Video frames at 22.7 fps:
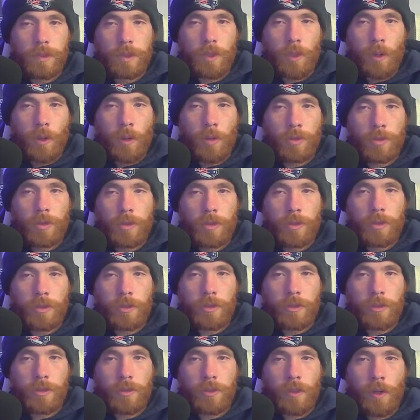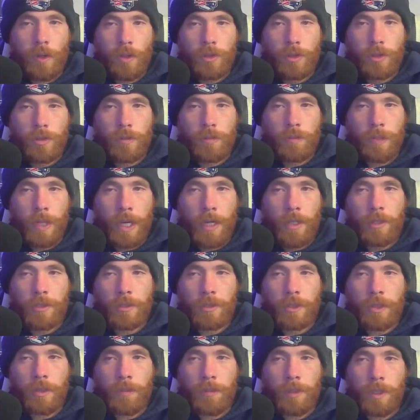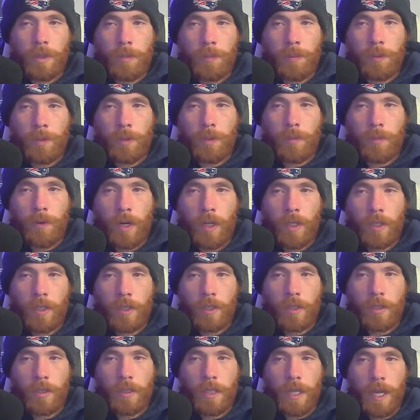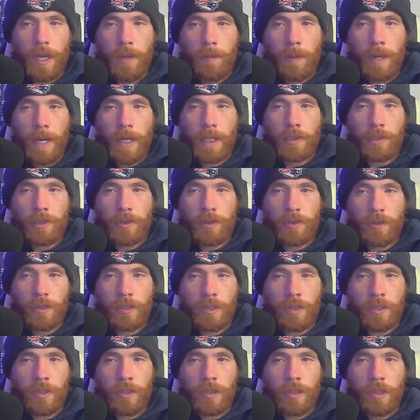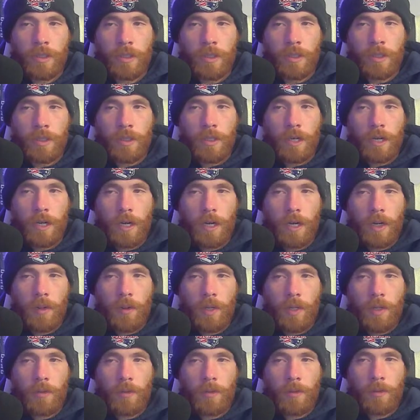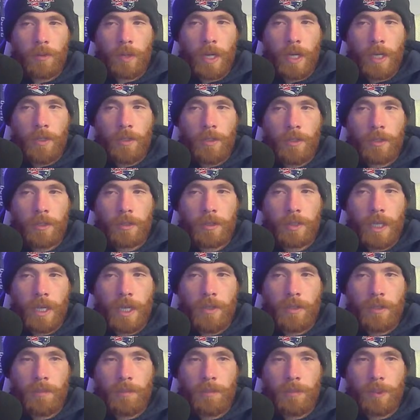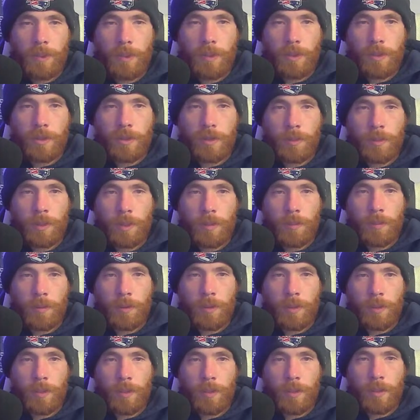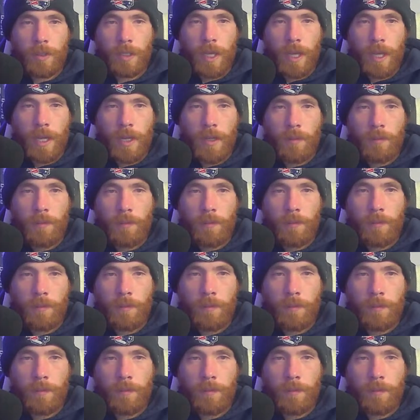Colts and Bears could be a pretty fucking good game, actually. And the Raiders and the Bills could be a pretty good game.